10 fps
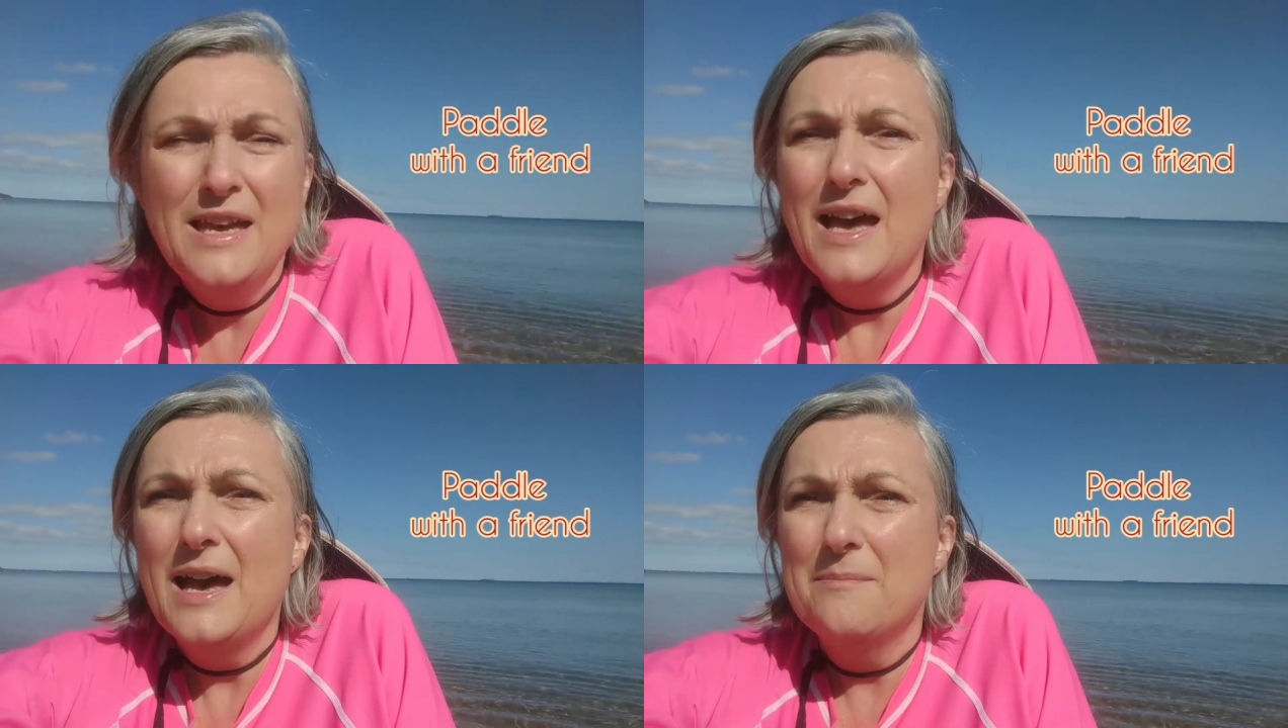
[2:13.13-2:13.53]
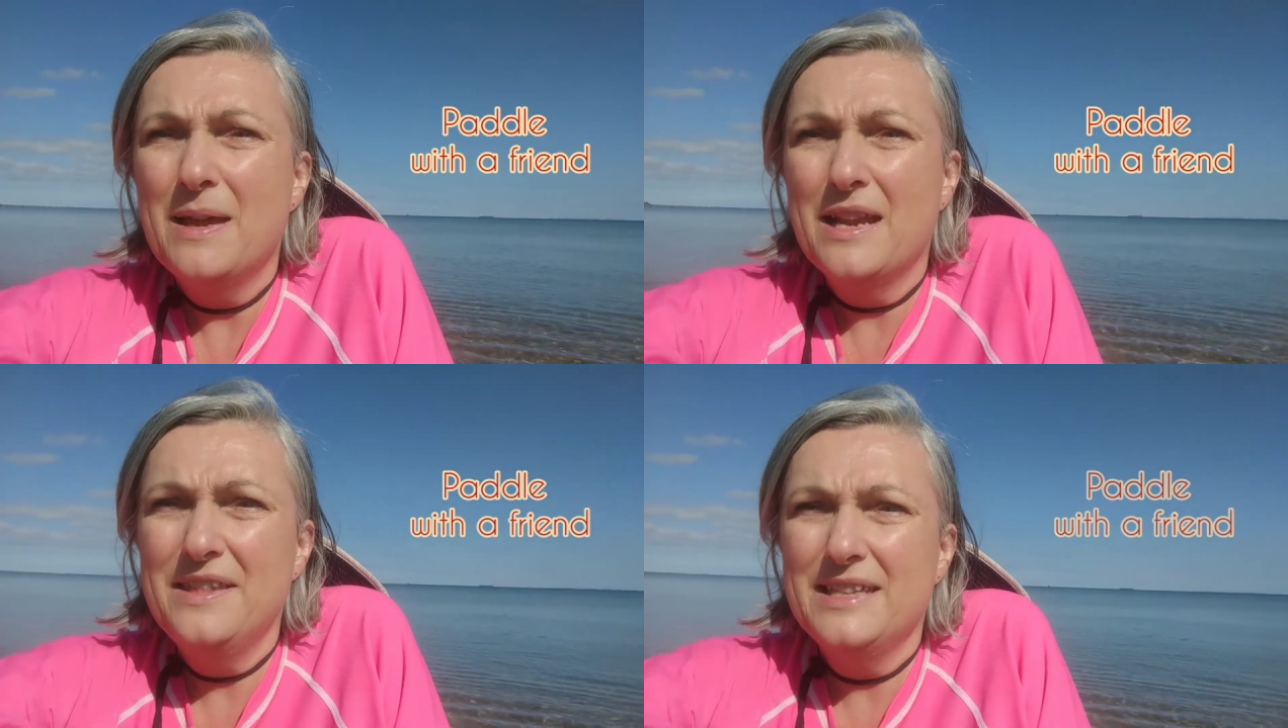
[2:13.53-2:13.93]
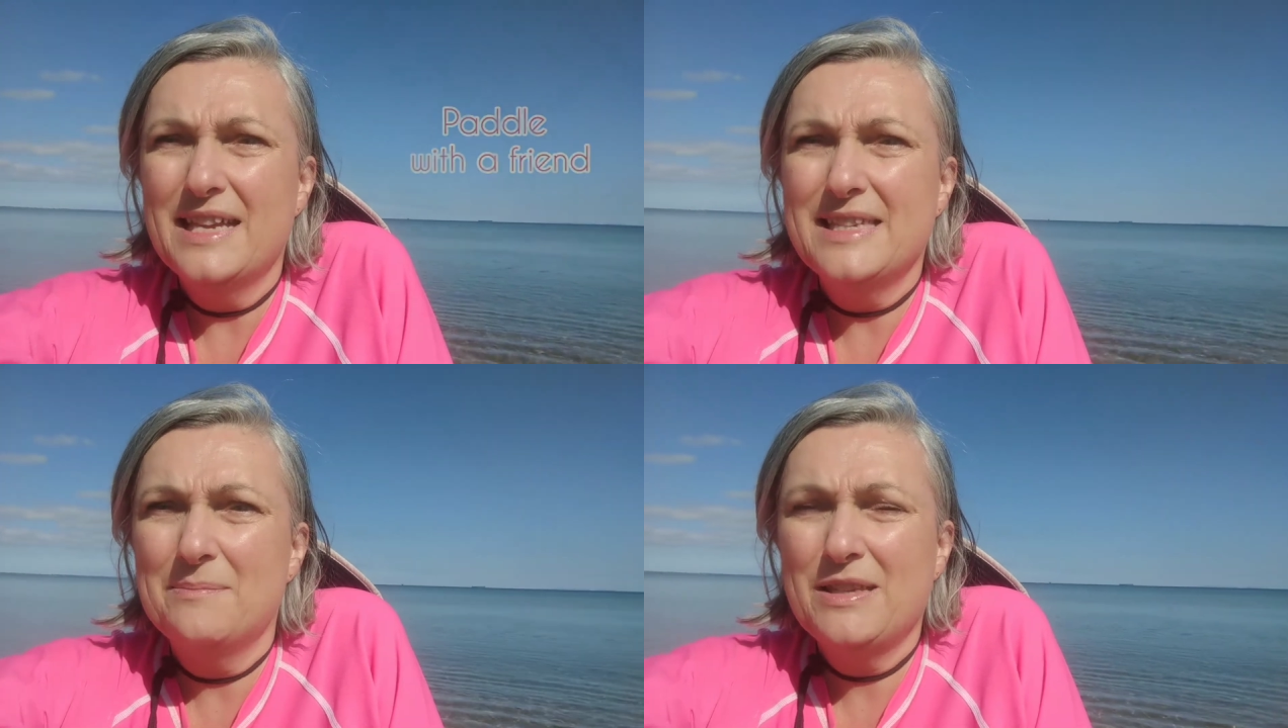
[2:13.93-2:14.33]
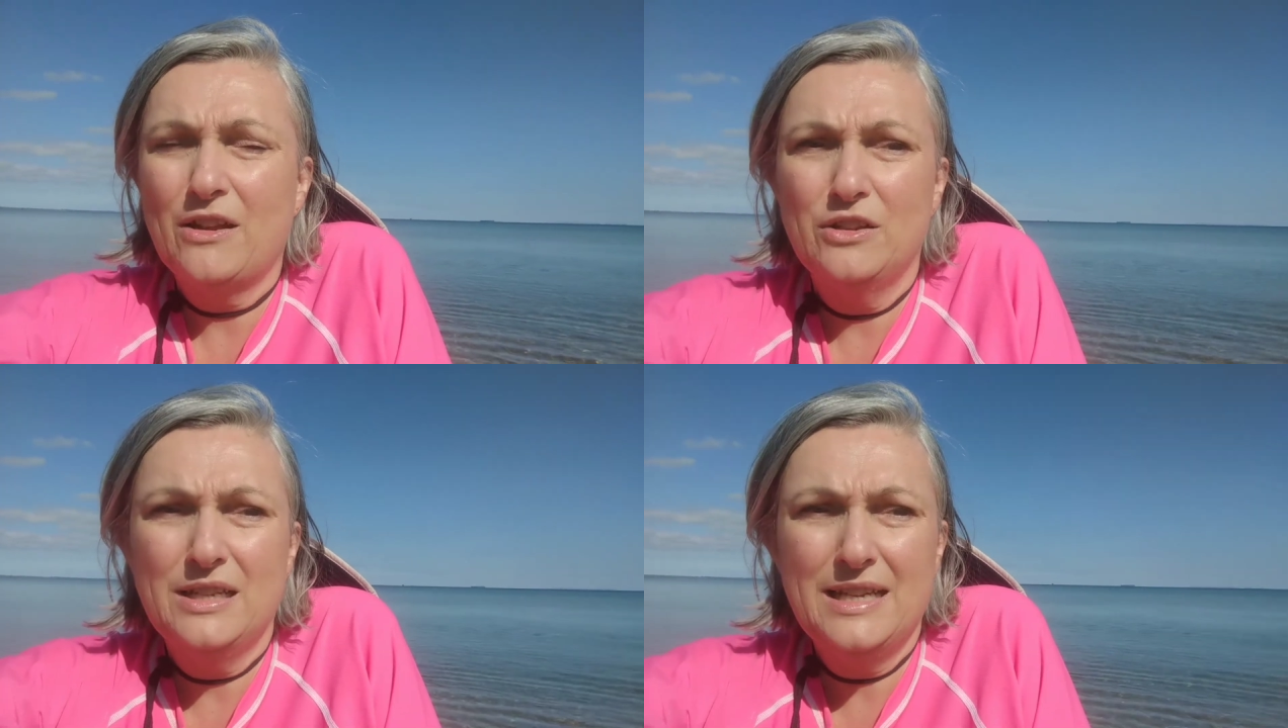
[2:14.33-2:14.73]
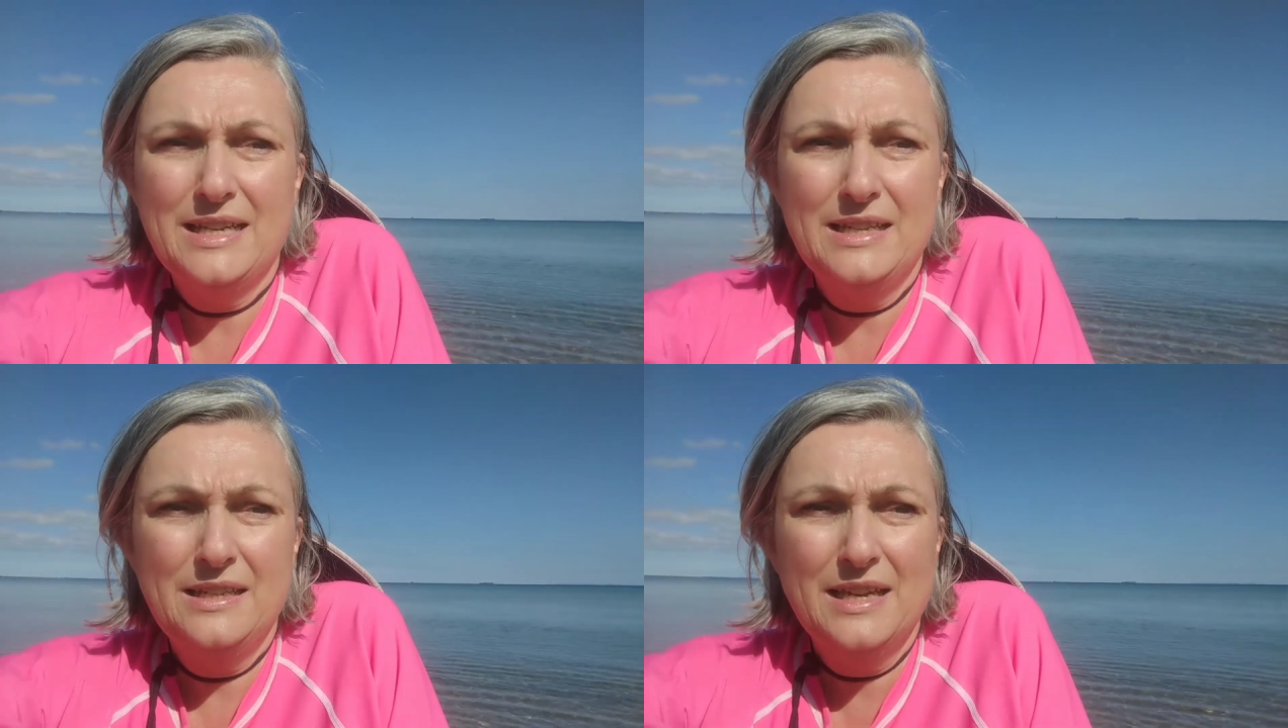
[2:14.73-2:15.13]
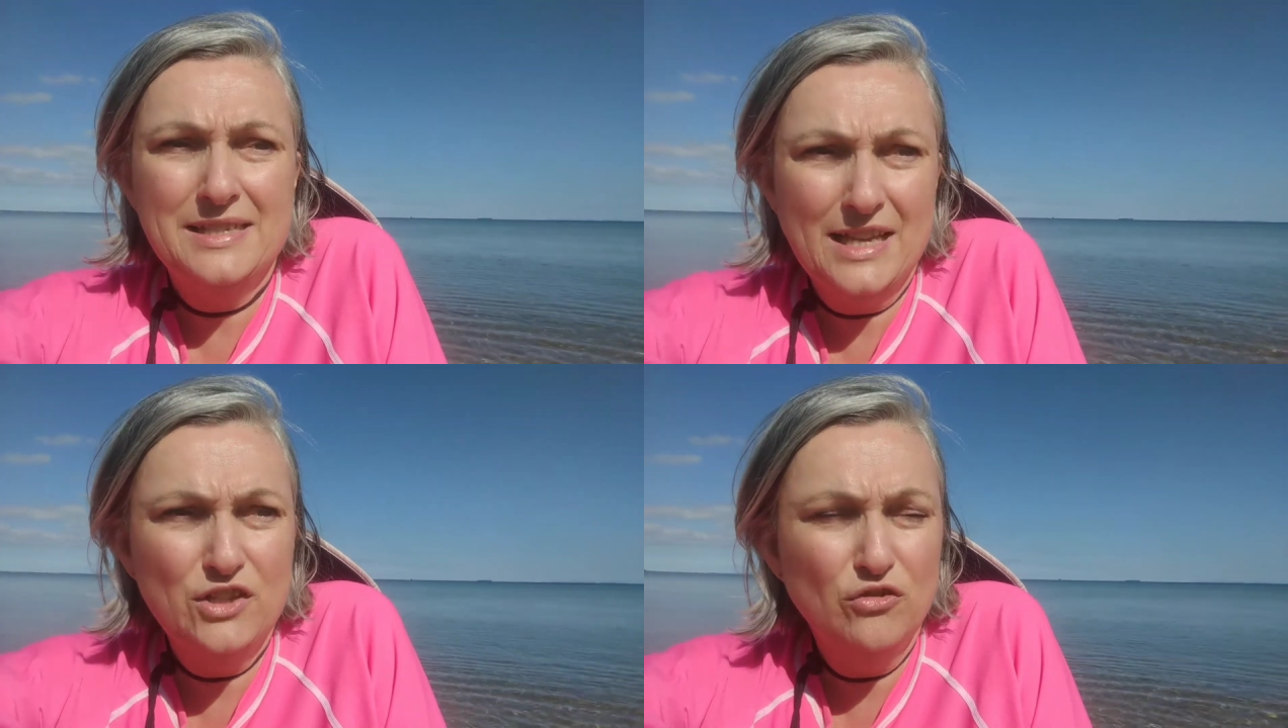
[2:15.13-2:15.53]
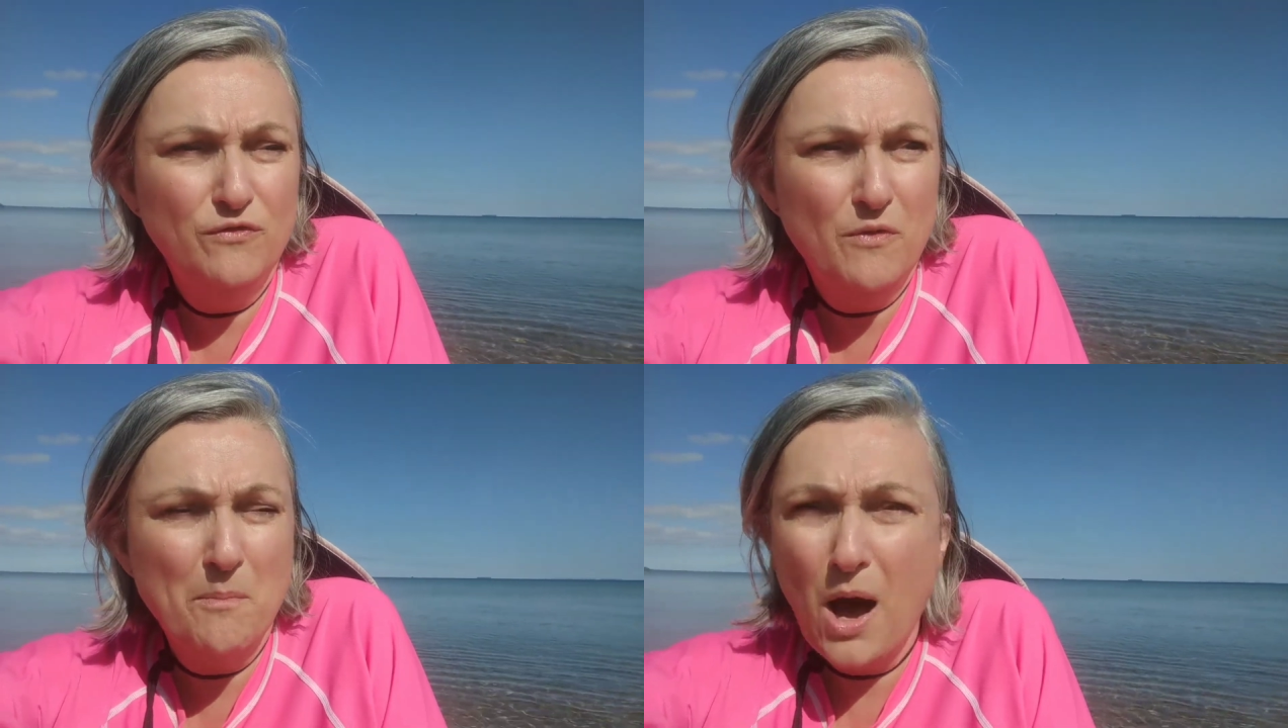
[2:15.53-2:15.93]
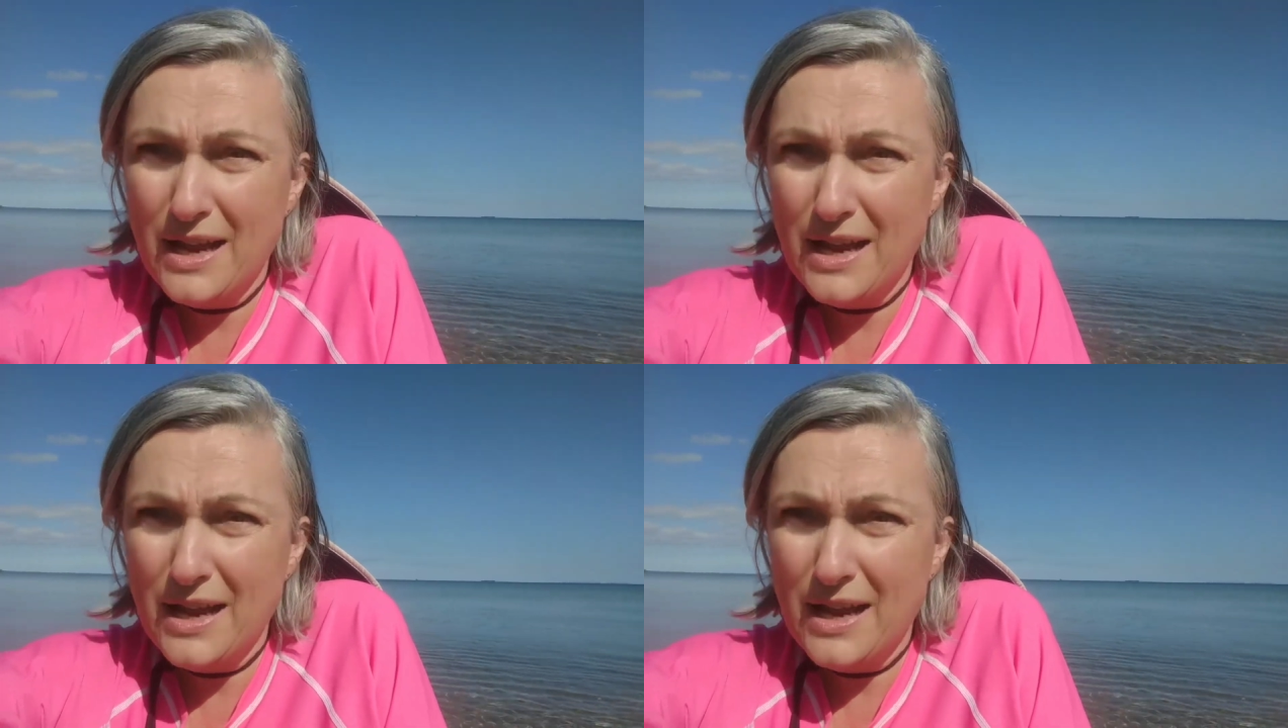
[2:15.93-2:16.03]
And I think that's absolutely essential for my